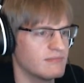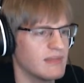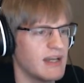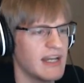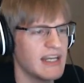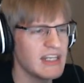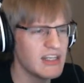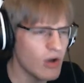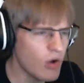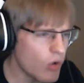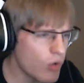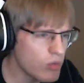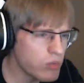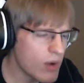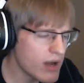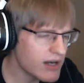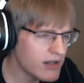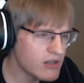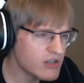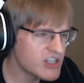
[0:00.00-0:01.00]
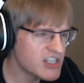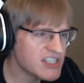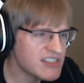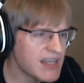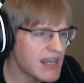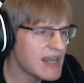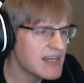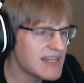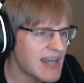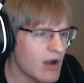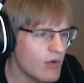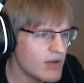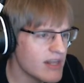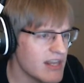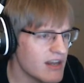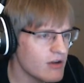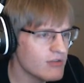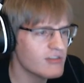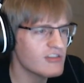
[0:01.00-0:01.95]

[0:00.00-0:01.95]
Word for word: I know, why don't you just stay down here?